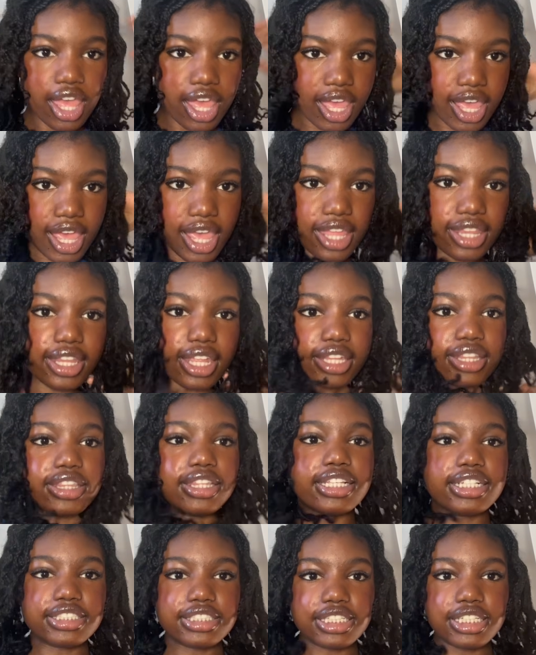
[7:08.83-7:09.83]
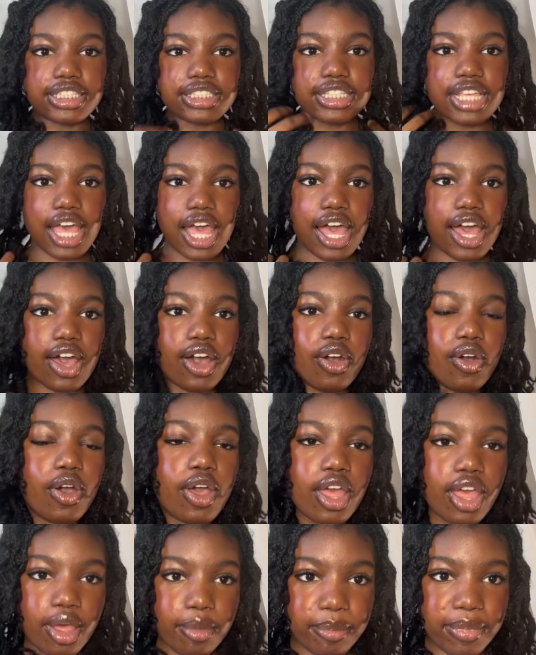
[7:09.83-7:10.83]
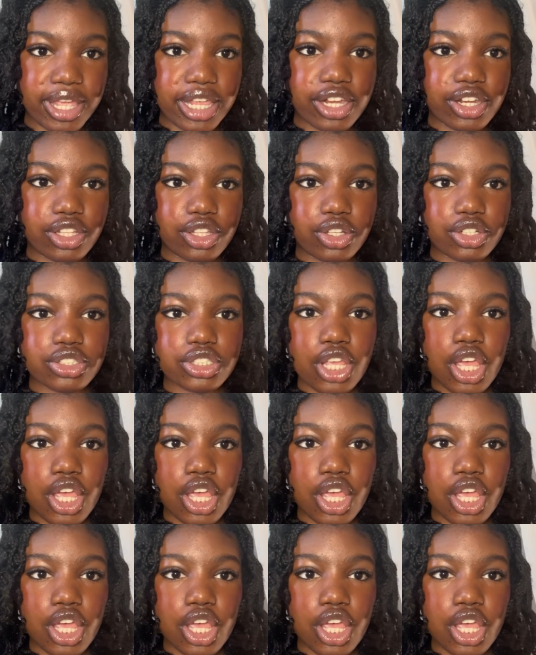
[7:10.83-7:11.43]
and then this is how my hair looks.